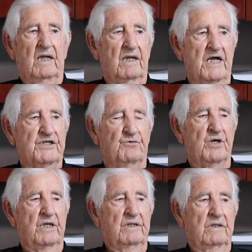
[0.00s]
like the
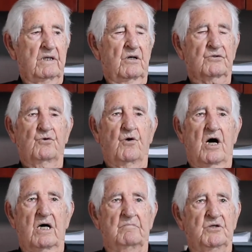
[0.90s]
one on
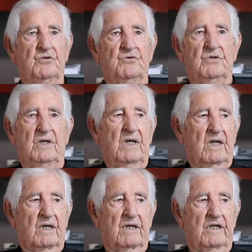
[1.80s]
Guam who
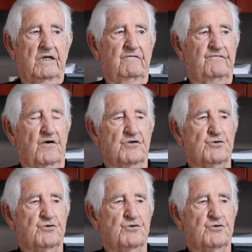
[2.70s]
lived for